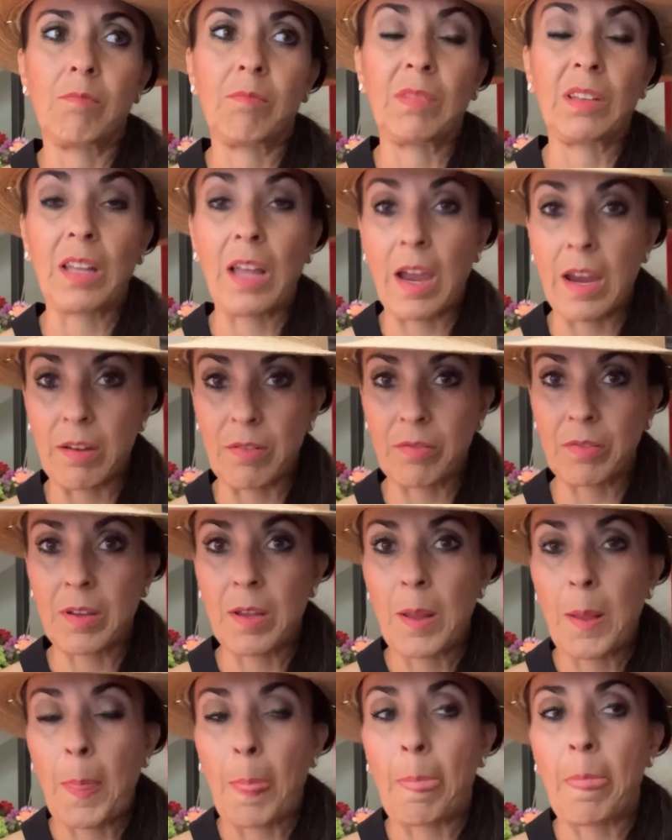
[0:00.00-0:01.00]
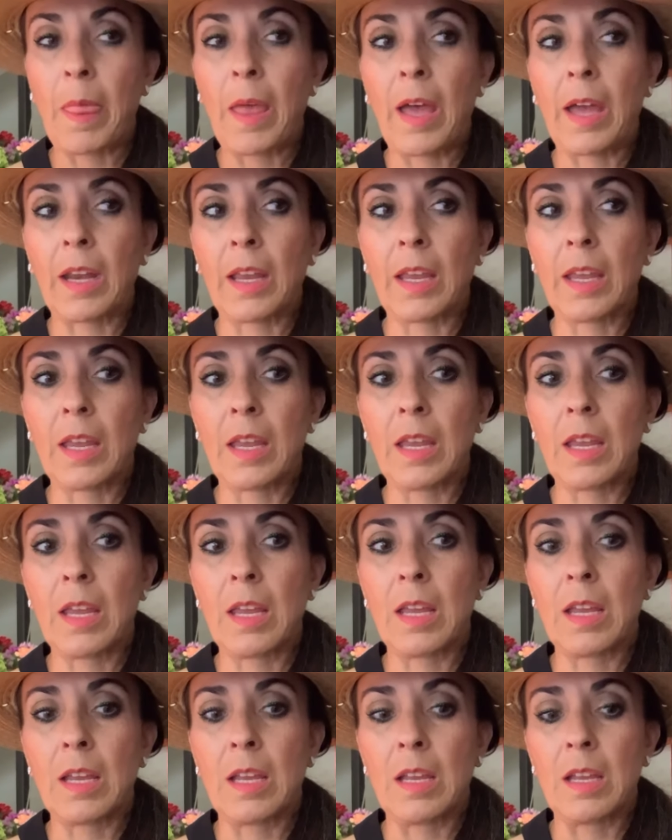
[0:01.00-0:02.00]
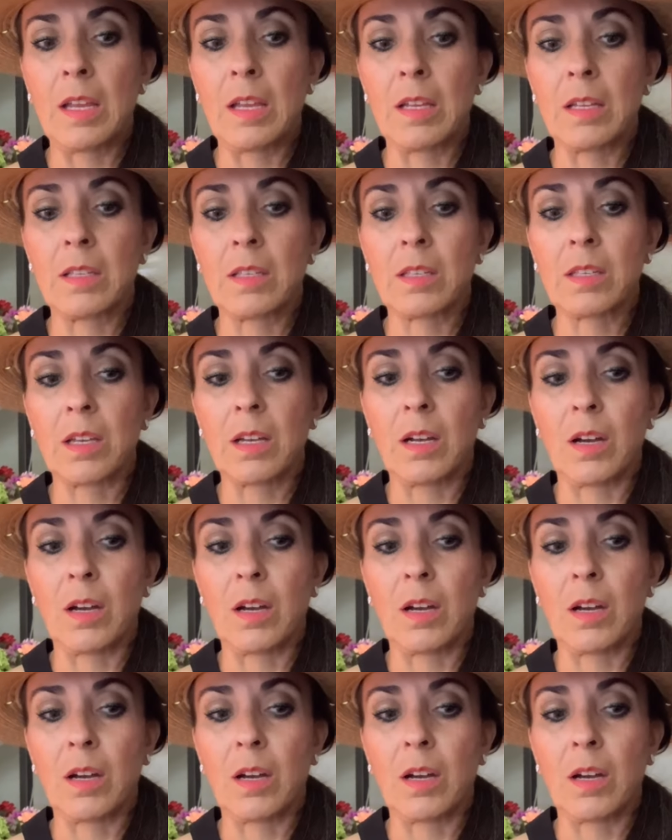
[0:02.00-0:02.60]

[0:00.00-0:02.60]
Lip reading: life that he is